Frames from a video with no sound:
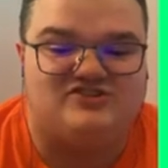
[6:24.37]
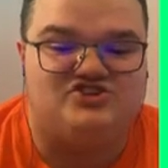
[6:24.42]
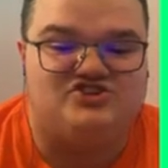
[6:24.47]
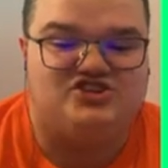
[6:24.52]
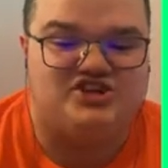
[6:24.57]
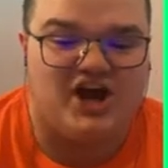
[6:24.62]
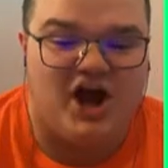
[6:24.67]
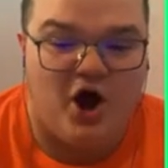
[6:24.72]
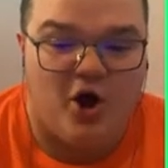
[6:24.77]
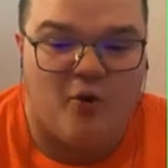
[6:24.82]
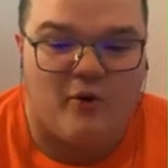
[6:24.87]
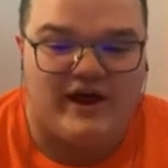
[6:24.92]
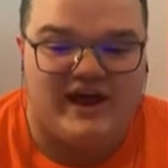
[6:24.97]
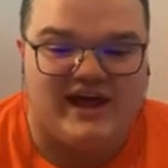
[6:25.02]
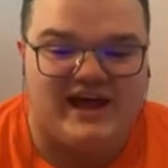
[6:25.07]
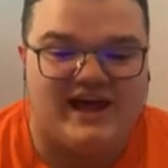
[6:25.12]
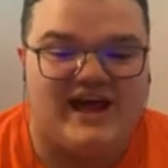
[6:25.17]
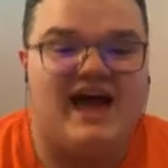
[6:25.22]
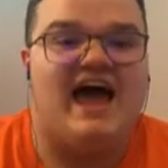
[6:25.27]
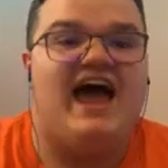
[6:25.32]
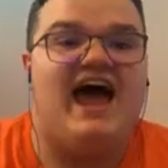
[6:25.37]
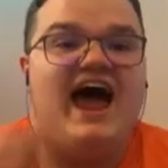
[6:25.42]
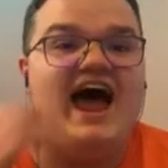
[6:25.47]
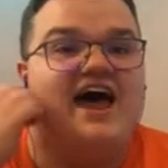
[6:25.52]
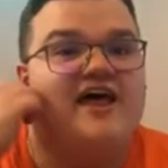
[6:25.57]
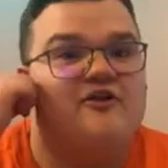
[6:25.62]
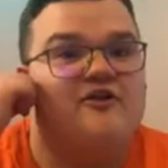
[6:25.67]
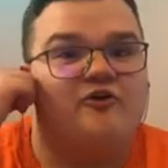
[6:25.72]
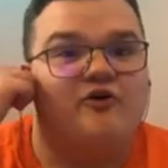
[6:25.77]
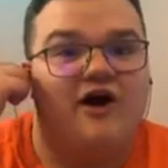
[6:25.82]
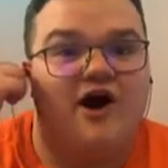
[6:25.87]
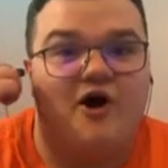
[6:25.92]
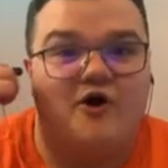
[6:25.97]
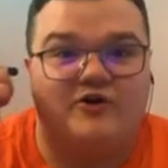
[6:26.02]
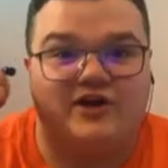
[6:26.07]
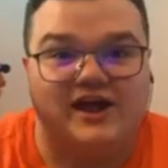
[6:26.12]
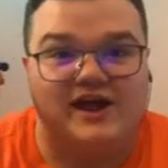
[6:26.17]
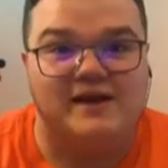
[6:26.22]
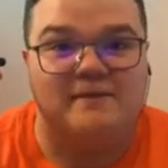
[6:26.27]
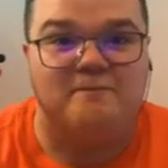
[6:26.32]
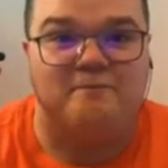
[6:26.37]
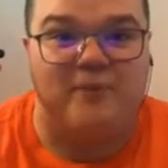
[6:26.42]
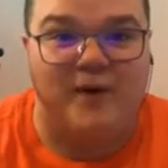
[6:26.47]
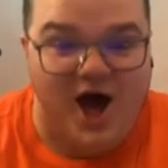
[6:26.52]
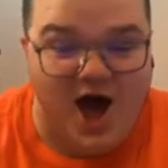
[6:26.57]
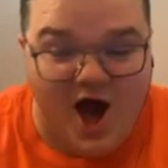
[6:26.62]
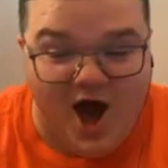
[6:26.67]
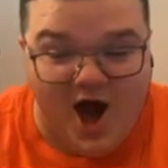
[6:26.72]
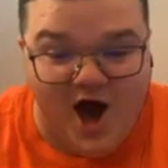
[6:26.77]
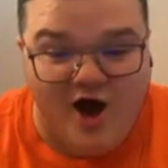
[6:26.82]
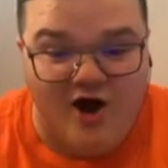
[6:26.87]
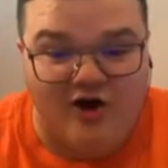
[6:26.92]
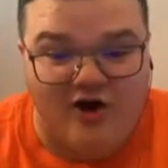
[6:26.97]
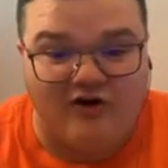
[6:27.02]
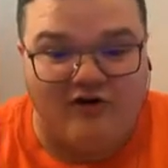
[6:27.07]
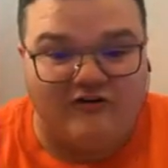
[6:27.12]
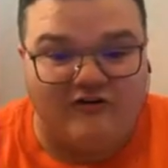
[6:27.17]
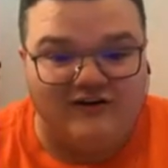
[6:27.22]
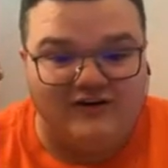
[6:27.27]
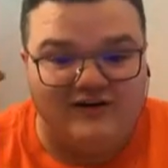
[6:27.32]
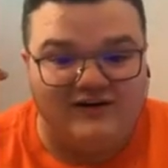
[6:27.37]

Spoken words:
Joey and Logan Paul!